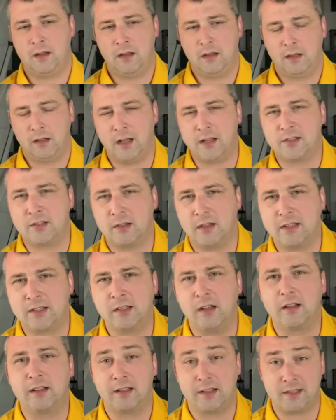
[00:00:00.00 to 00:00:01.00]
Let's, let's
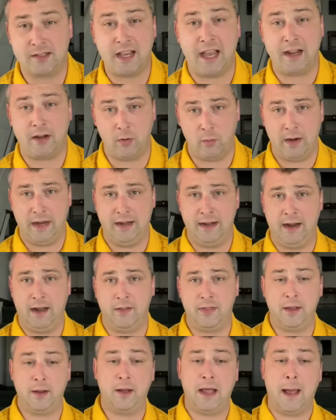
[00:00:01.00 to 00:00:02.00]
look at the takeaway now,
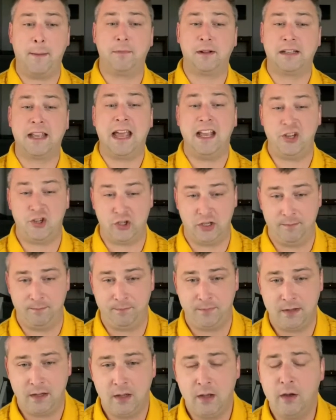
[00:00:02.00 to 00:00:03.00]
the
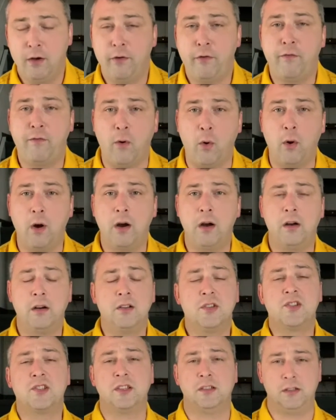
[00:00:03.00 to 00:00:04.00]
application.
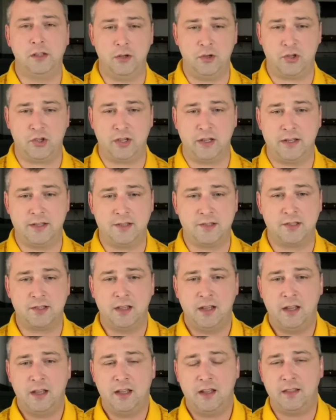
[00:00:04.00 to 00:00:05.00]
Four solutions
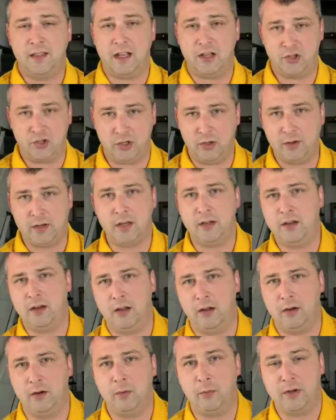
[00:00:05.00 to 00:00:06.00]
that you can
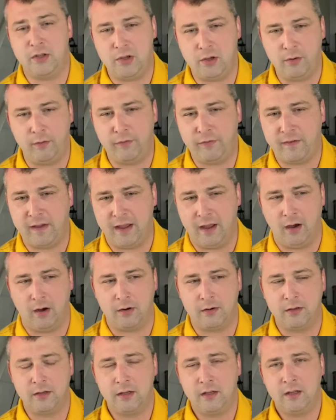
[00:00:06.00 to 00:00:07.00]
do when you
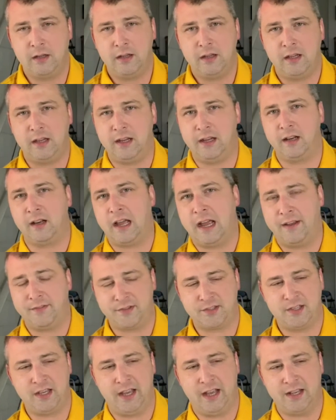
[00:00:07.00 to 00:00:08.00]
fail in
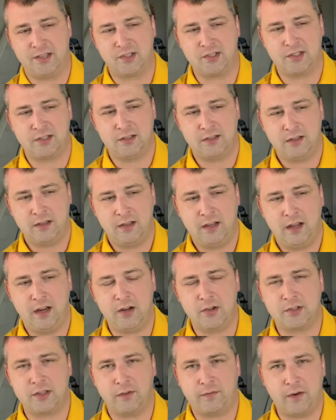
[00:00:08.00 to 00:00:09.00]
life's test.
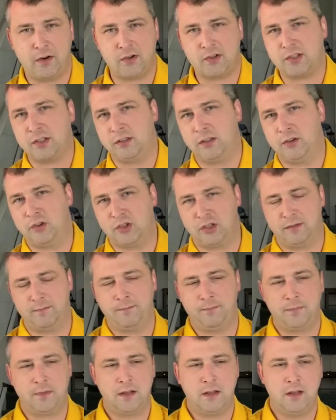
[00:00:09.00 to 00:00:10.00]
Here's the first solution.
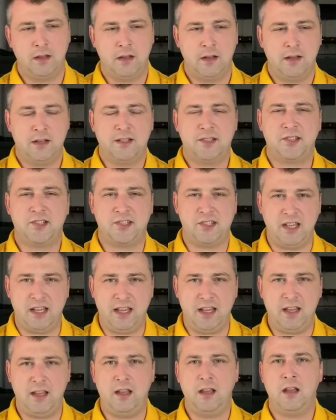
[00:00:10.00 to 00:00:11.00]

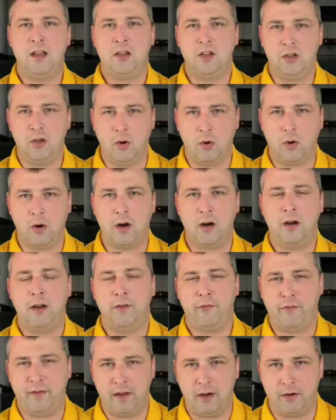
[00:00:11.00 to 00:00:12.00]
See your
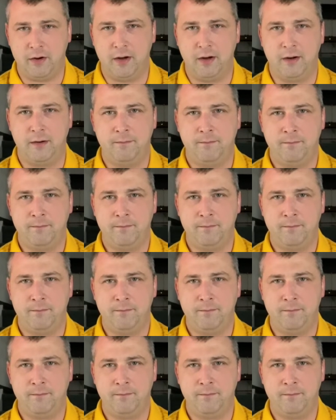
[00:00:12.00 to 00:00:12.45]
failure.